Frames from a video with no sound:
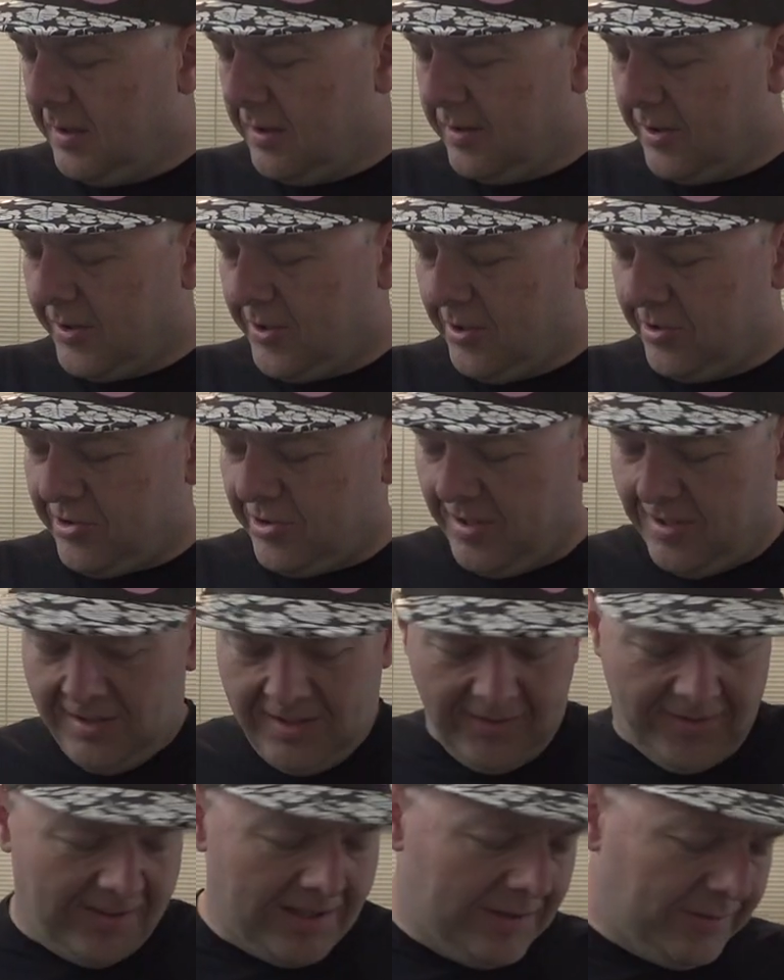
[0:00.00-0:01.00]
The cushion
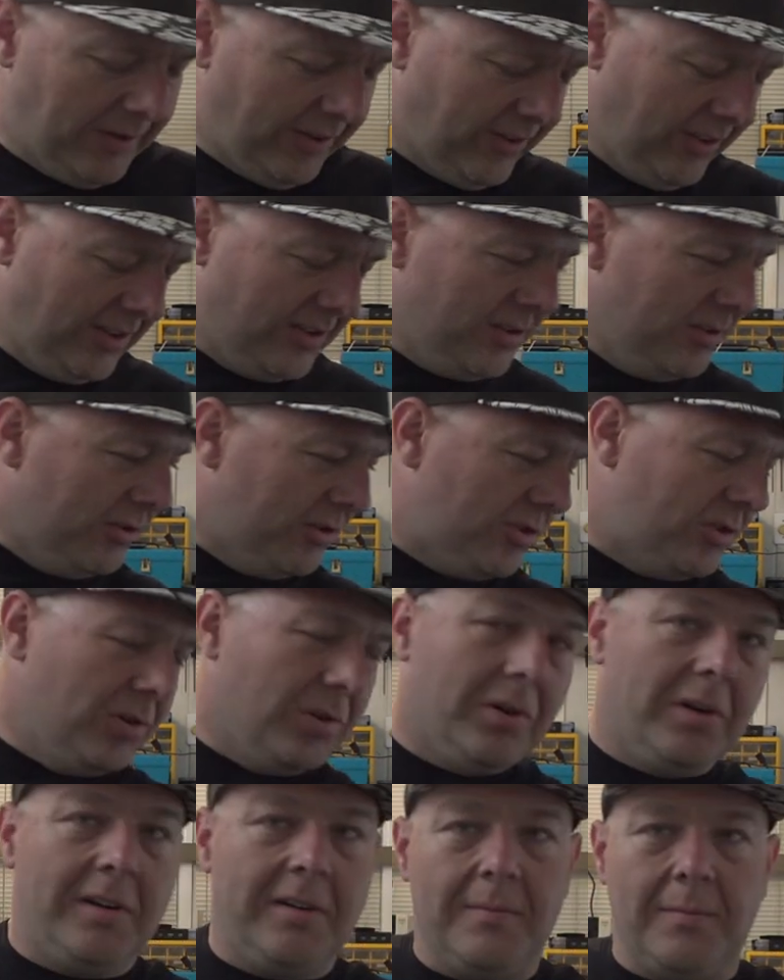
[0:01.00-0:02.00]
is obviously too
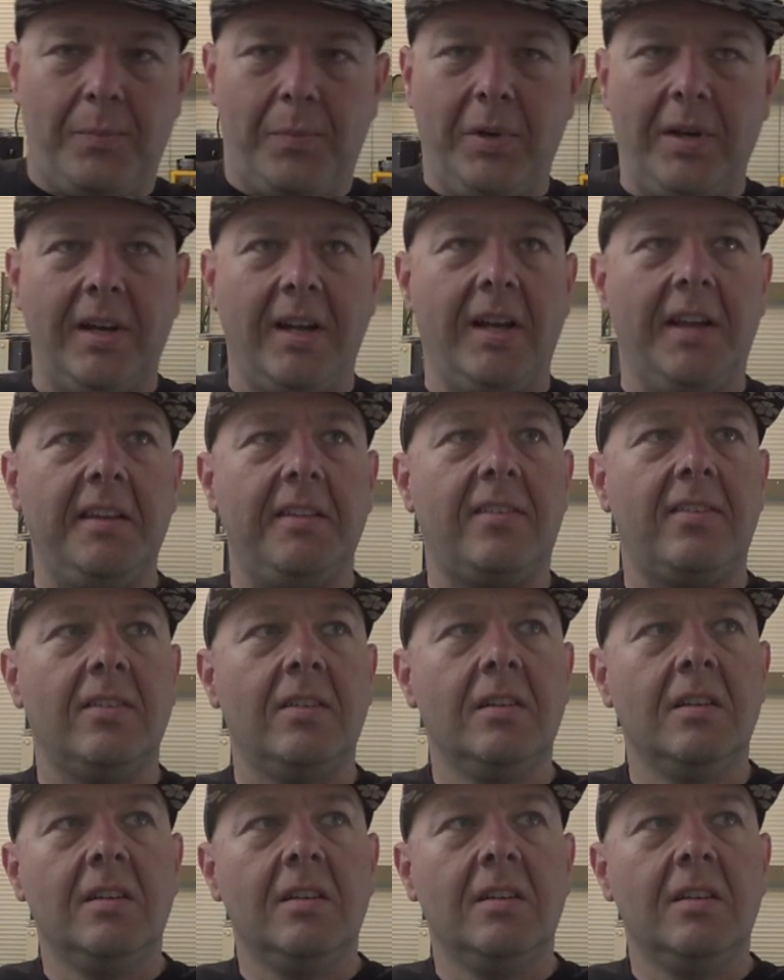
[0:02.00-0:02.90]
short, but